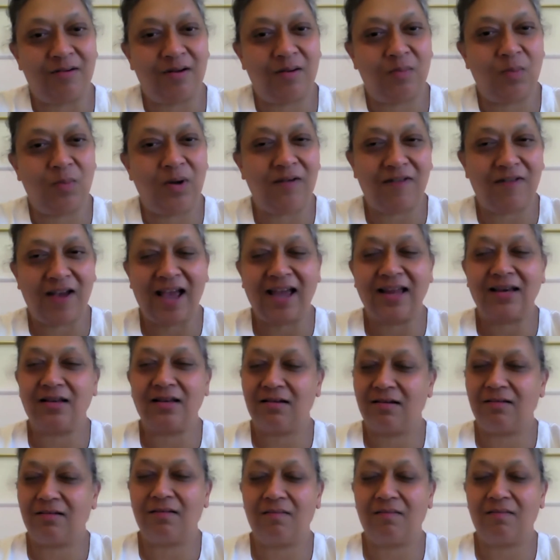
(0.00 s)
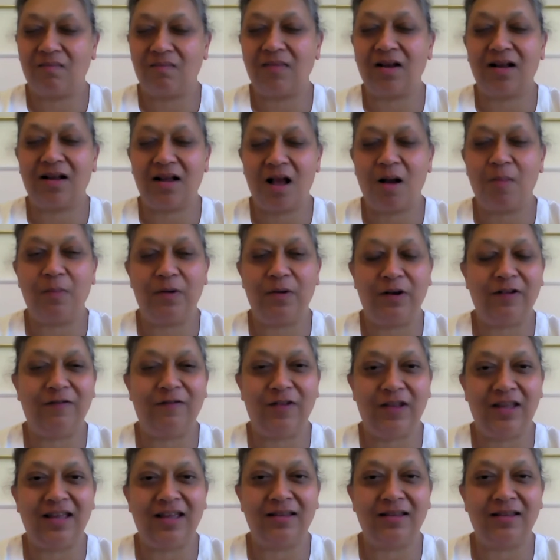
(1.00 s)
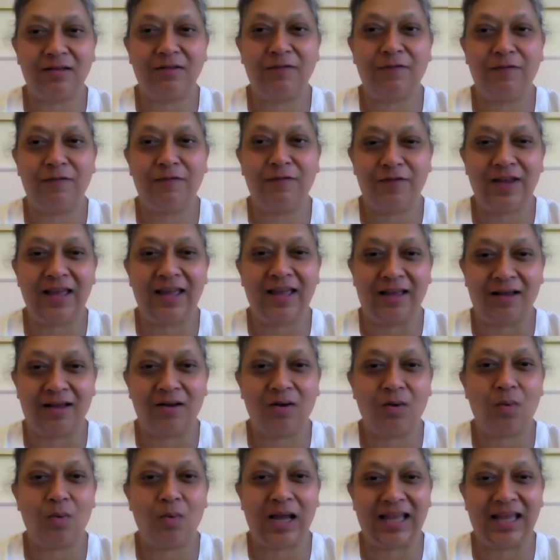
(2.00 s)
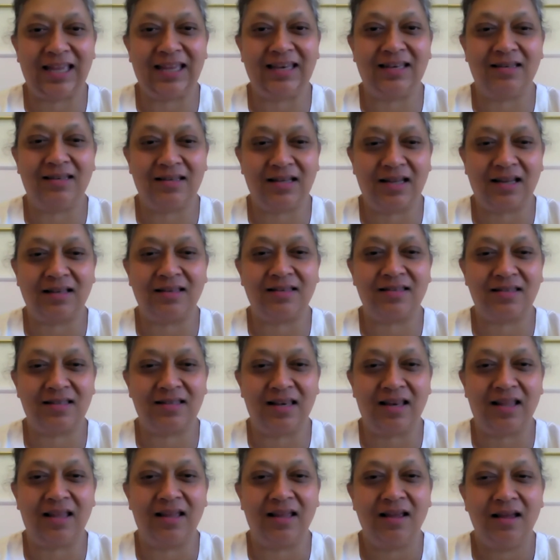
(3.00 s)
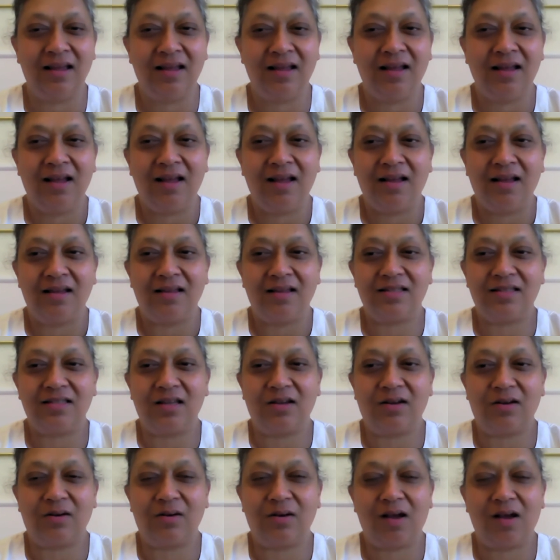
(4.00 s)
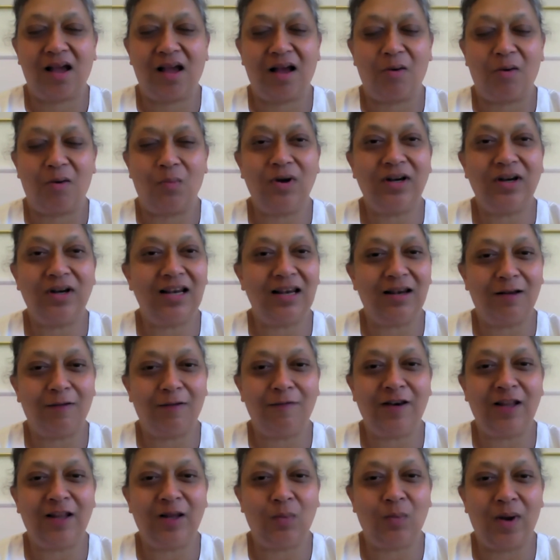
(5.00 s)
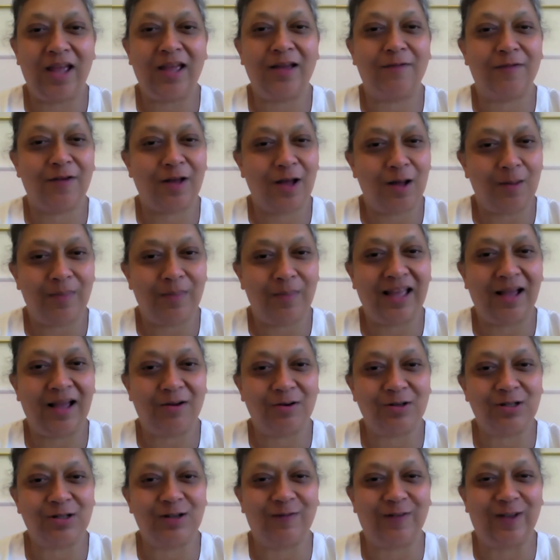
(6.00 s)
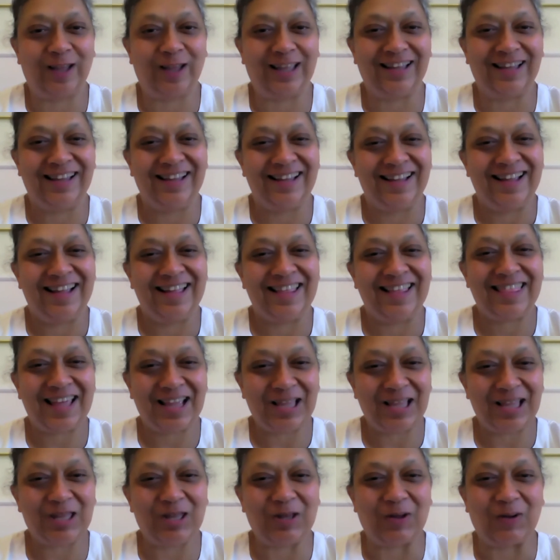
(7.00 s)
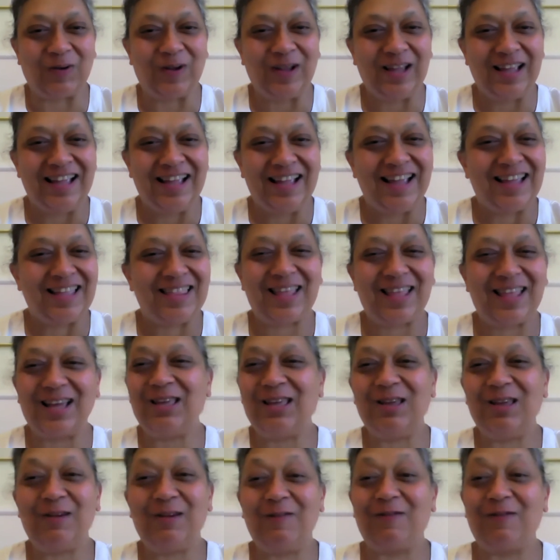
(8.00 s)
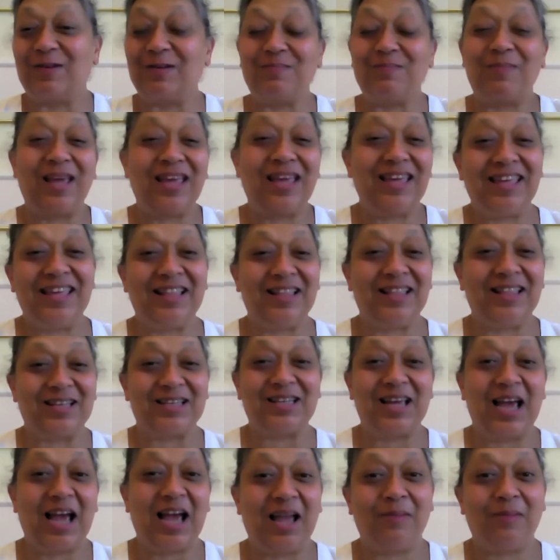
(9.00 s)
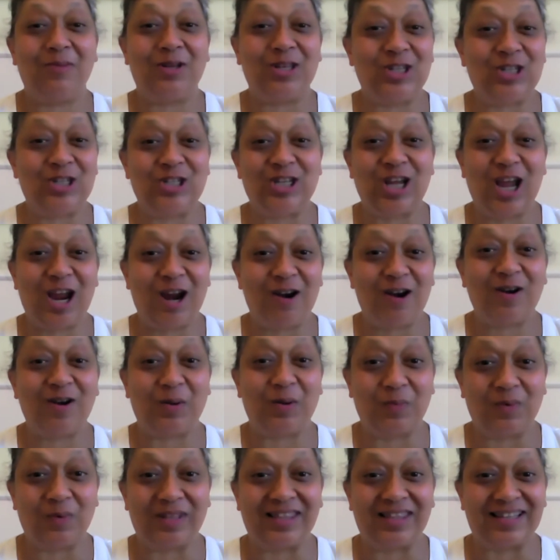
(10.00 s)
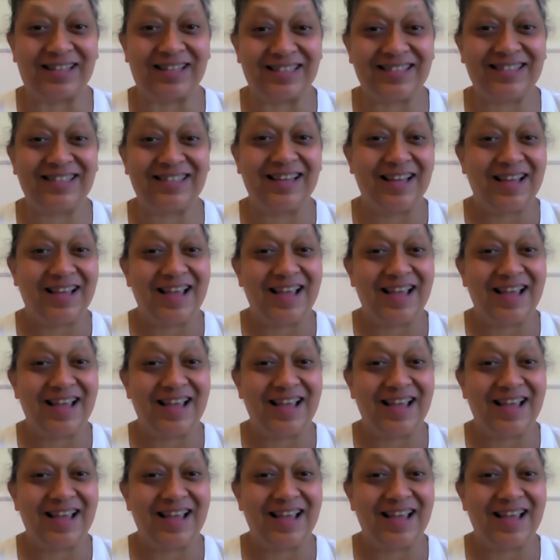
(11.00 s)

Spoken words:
And we've had a couple of years of fear quite intensely. So what a lovely way of coming out of it. Thank you. Thank you for making the time and sharing with us.